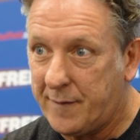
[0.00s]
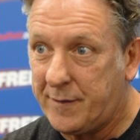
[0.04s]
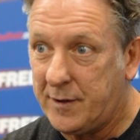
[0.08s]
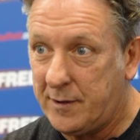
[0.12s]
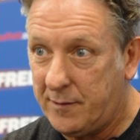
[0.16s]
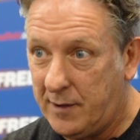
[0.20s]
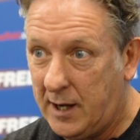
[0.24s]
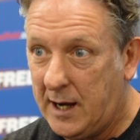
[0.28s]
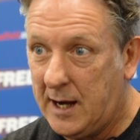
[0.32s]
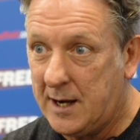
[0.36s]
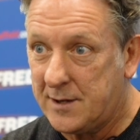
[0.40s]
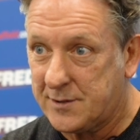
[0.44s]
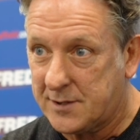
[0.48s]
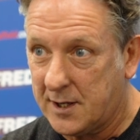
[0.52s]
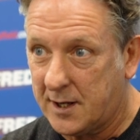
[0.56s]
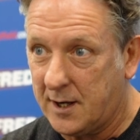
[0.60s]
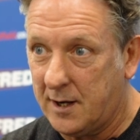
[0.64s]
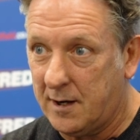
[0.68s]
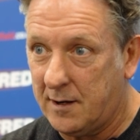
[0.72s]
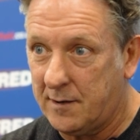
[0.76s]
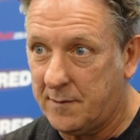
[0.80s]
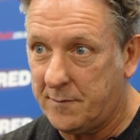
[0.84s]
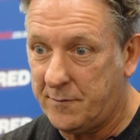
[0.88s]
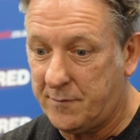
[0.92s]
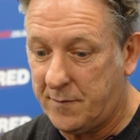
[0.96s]
a few years
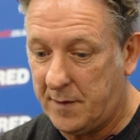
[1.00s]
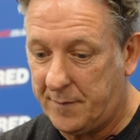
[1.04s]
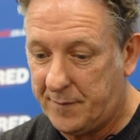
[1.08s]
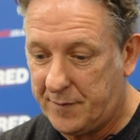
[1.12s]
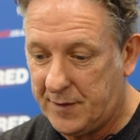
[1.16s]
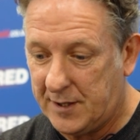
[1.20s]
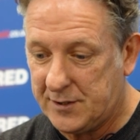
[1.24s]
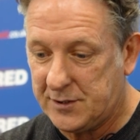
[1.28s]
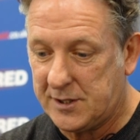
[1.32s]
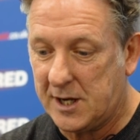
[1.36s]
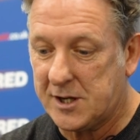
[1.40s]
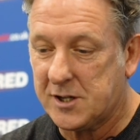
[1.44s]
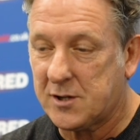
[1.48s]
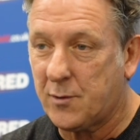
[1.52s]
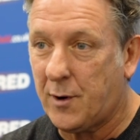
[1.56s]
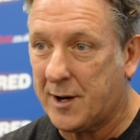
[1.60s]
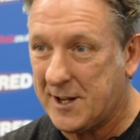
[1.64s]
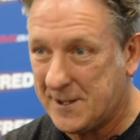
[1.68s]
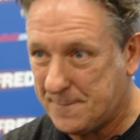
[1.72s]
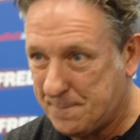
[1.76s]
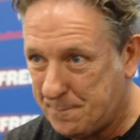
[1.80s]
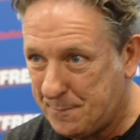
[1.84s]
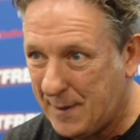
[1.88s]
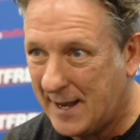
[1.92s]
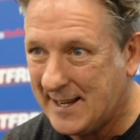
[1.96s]
ago, and, and Francesco had
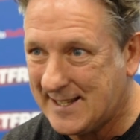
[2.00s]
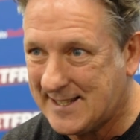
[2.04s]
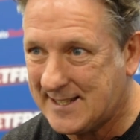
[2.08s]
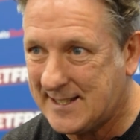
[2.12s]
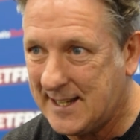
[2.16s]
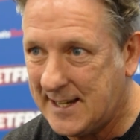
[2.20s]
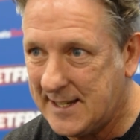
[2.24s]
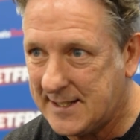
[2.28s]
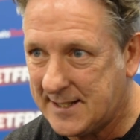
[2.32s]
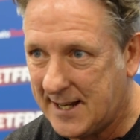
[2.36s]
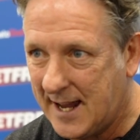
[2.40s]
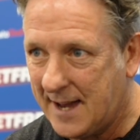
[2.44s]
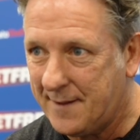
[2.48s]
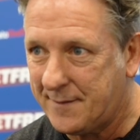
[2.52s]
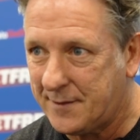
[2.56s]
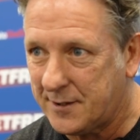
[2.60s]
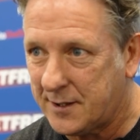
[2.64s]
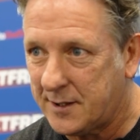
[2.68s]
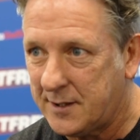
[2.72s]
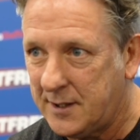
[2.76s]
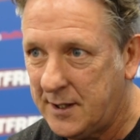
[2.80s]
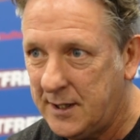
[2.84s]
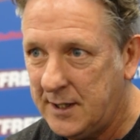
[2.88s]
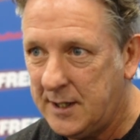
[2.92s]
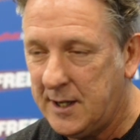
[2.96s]
his best season ever.
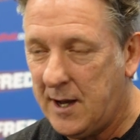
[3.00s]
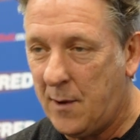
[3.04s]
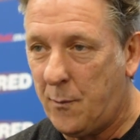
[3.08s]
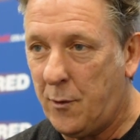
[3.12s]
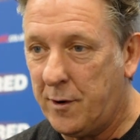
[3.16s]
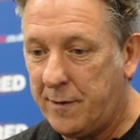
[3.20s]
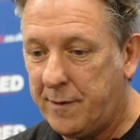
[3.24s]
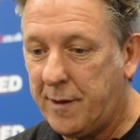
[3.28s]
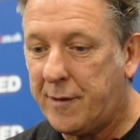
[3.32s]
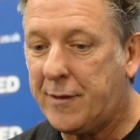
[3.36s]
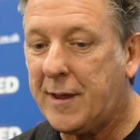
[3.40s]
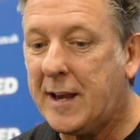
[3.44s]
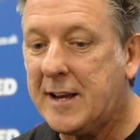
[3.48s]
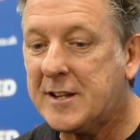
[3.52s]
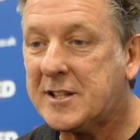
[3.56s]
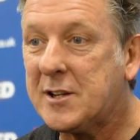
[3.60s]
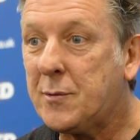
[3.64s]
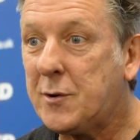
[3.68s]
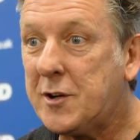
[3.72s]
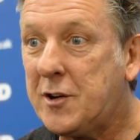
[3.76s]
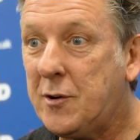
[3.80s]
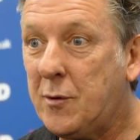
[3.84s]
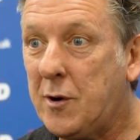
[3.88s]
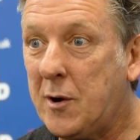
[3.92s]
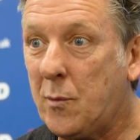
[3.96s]
one of the things they
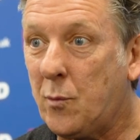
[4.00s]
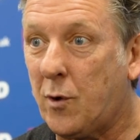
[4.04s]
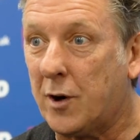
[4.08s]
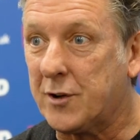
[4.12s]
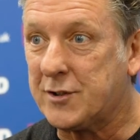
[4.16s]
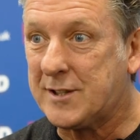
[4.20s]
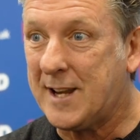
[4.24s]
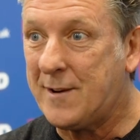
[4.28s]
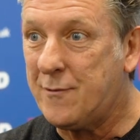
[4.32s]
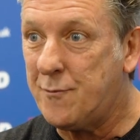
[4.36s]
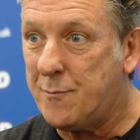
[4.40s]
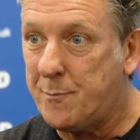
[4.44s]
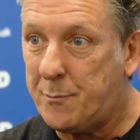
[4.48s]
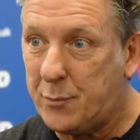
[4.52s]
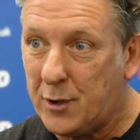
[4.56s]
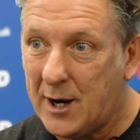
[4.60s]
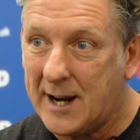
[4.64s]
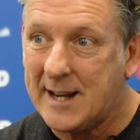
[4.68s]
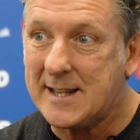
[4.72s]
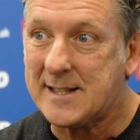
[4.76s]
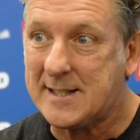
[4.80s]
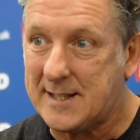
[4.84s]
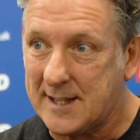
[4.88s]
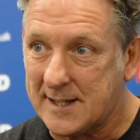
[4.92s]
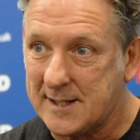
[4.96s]
were doing was, in
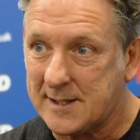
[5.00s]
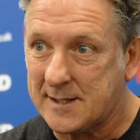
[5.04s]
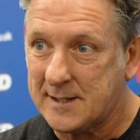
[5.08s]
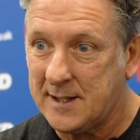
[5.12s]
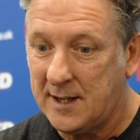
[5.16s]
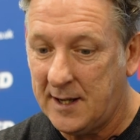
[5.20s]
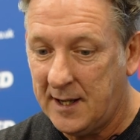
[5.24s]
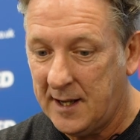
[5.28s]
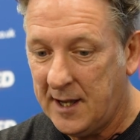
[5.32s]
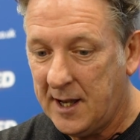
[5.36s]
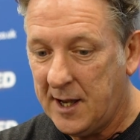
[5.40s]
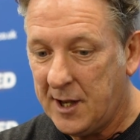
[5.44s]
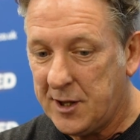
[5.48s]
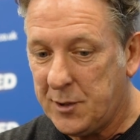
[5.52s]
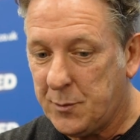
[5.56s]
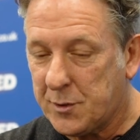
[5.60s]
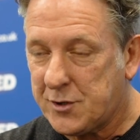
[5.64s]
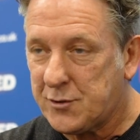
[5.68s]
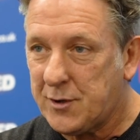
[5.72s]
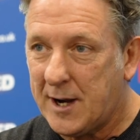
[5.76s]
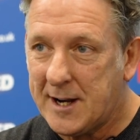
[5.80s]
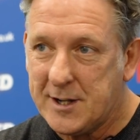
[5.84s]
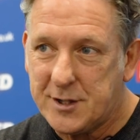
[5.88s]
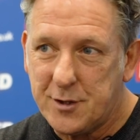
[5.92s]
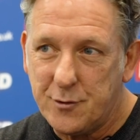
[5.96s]
practice, they were
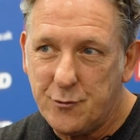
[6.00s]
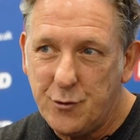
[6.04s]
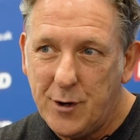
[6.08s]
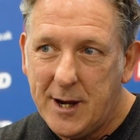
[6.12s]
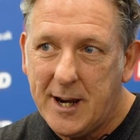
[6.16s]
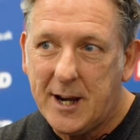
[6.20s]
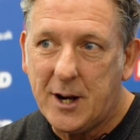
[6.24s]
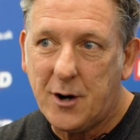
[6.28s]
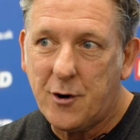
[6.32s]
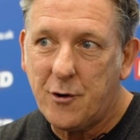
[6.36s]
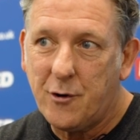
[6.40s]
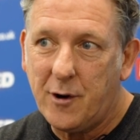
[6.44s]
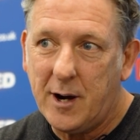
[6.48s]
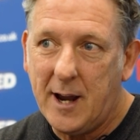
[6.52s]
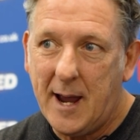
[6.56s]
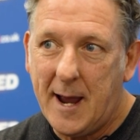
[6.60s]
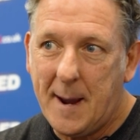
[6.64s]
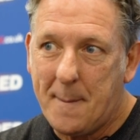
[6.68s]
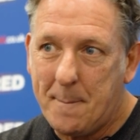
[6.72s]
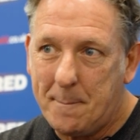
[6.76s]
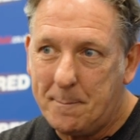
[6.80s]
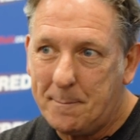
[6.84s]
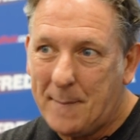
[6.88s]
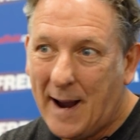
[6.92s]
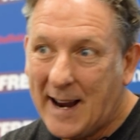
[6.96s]
trying to
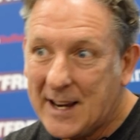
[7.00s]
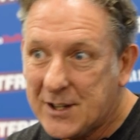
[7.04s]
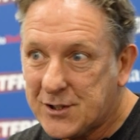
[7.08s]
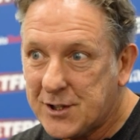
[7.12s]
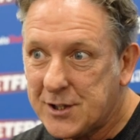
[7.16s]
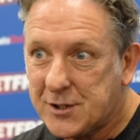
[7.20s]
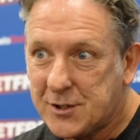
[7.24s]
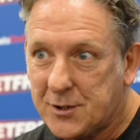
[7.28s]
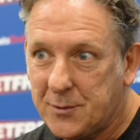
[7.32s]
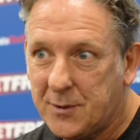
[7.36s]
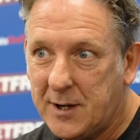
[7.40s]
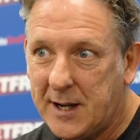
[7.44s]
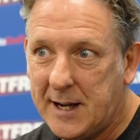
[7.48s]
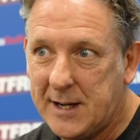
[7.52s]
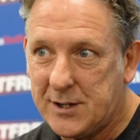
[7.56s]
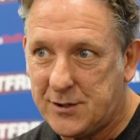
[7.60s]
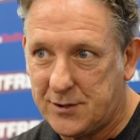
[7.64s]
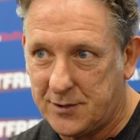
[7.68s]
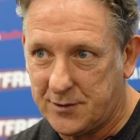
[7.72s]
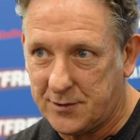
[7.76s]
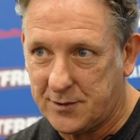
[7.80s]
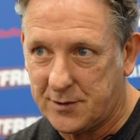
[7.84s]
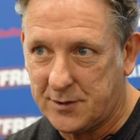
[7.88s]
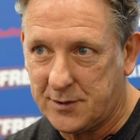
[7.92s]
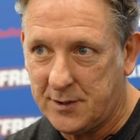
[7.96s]
recreate match
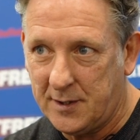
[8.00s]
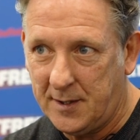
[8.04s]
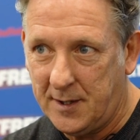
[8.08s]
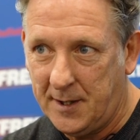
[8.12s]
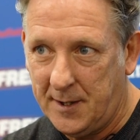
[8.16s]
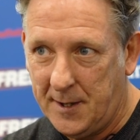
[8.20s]
situations.